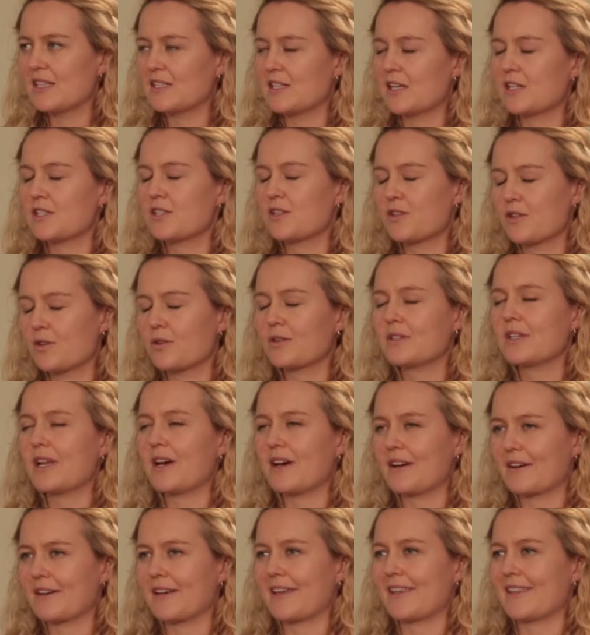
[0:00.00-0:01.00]
So she thought, no,
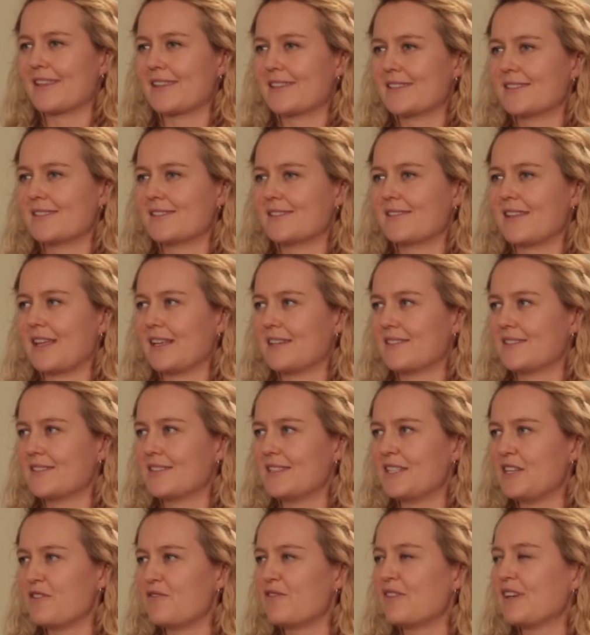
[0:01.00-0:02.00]
okay, that
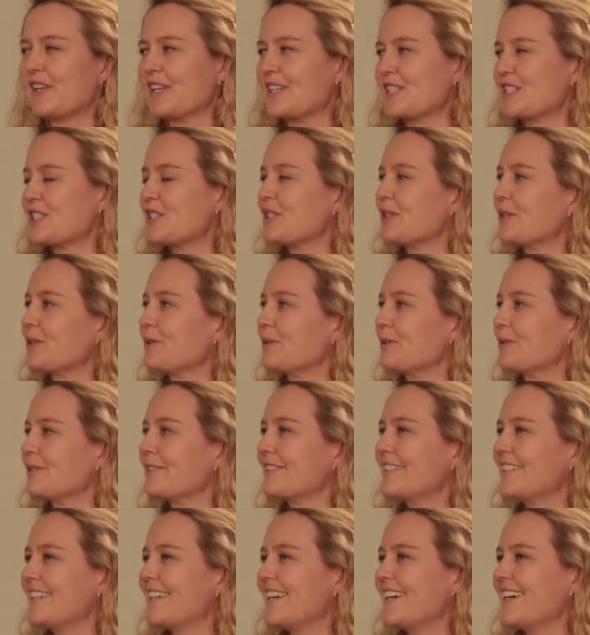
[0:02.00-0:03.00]
evening she'll
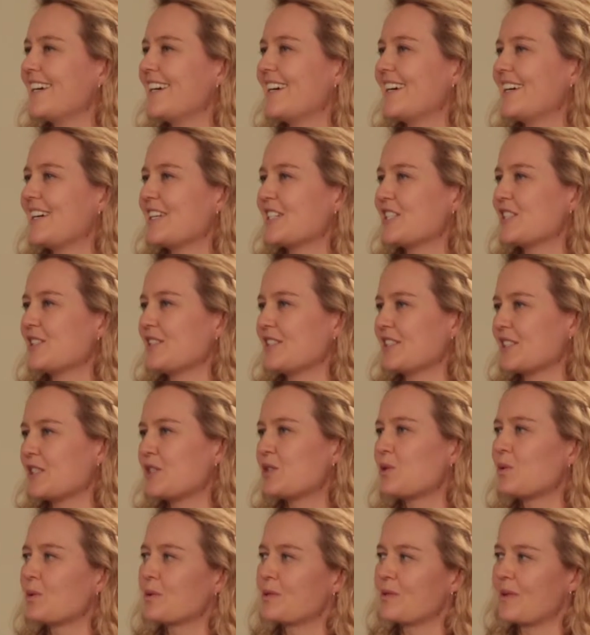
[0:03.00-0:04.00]

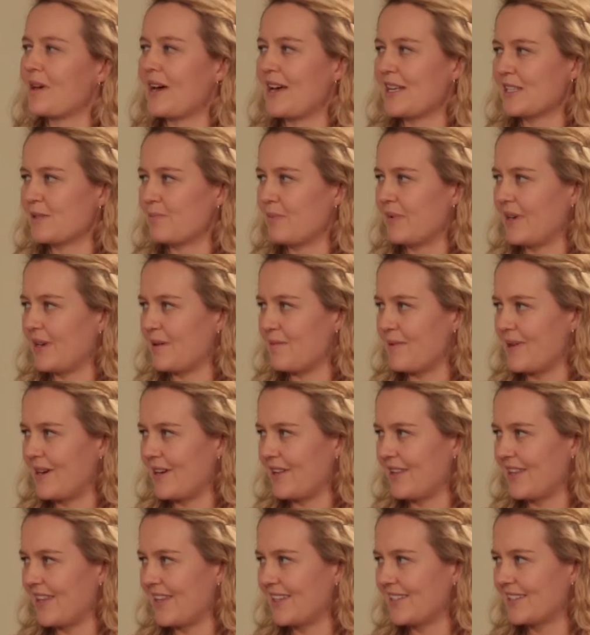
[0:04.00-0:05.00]
just talk to her husband
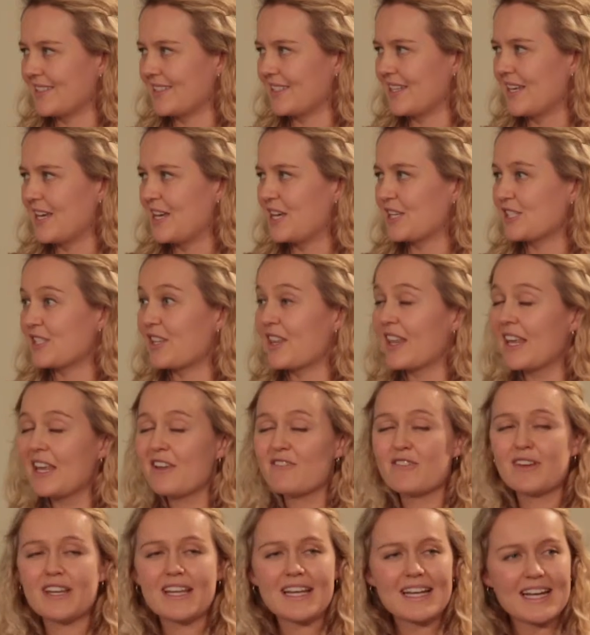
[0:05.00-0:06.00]
about that. So the
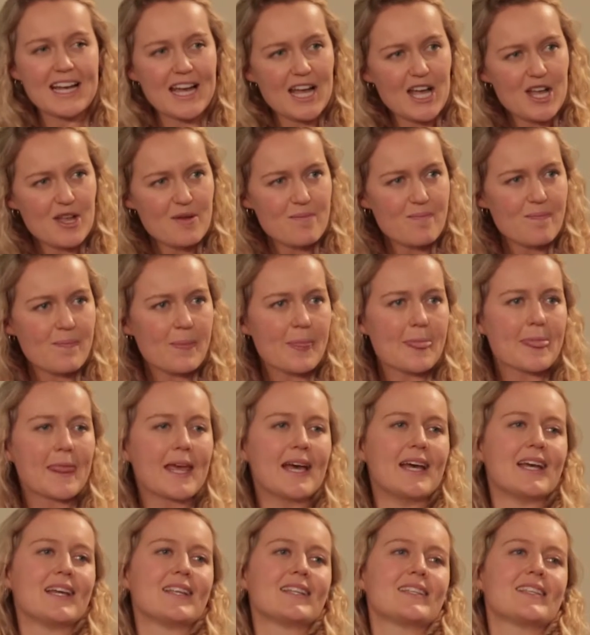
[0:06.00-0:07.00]
evening came,
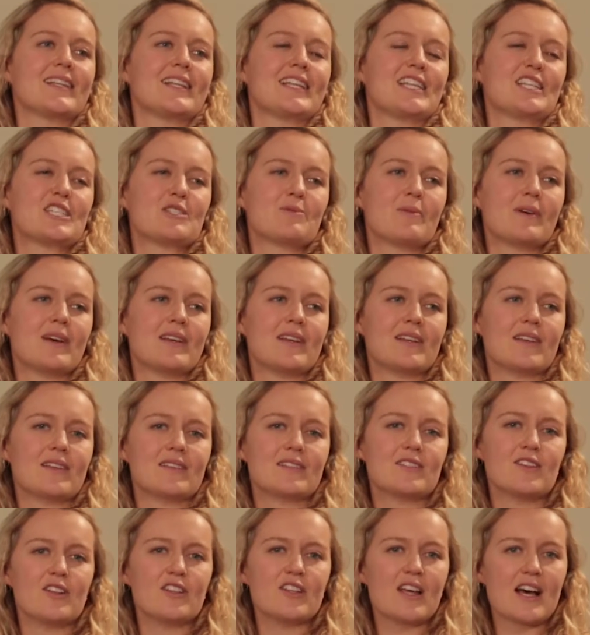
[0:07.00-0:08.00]
and
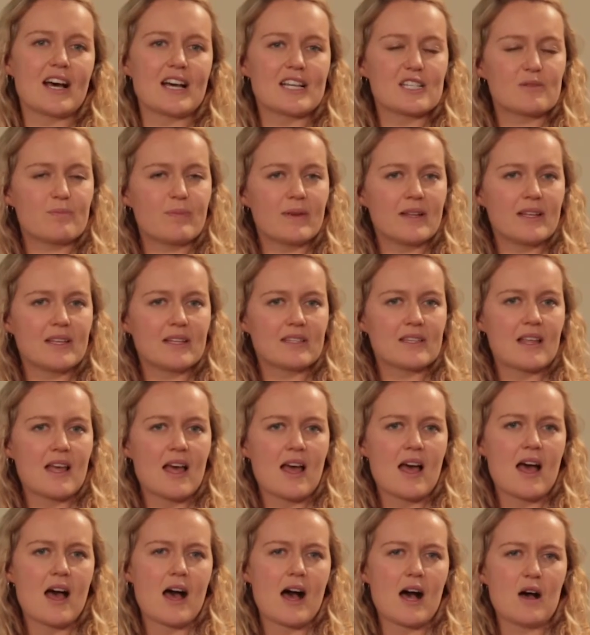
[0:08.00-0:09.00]
Neliswa told her husband
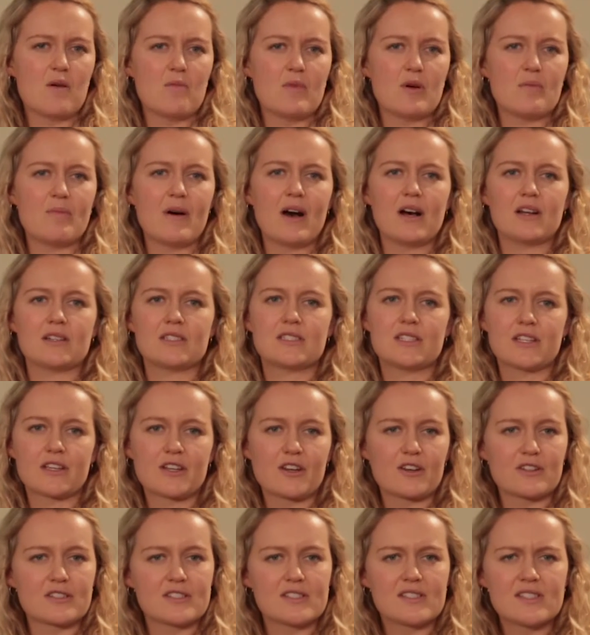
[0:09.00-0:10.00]
about her
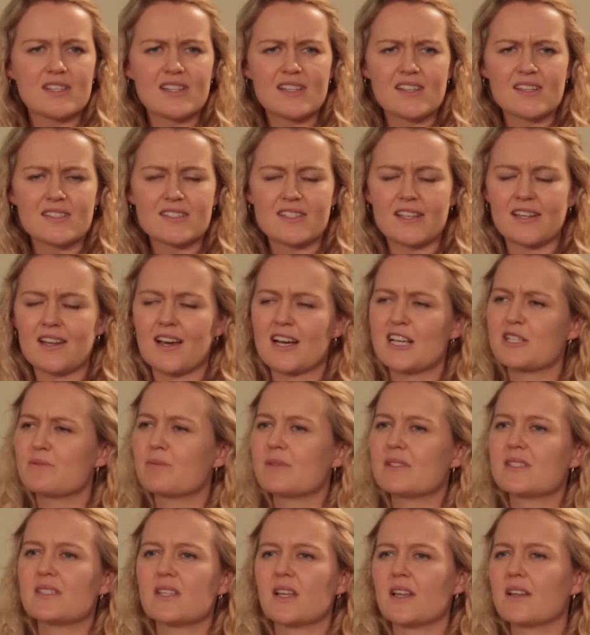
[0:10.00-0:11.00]
concerns, and her
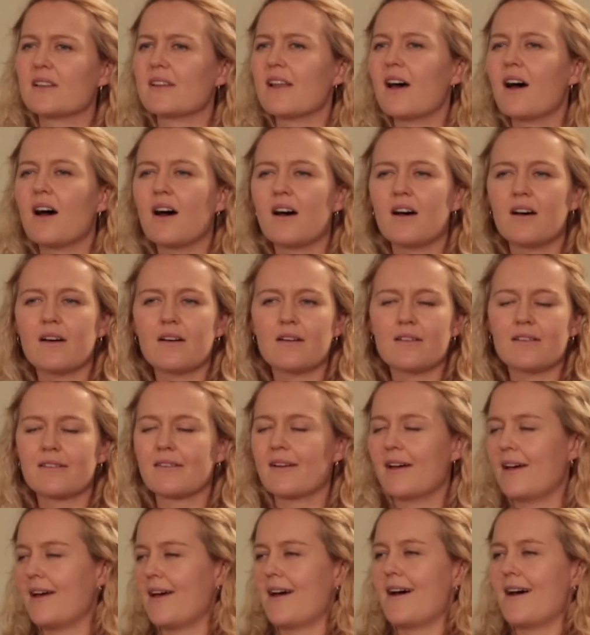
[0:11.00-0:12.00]
husband said no,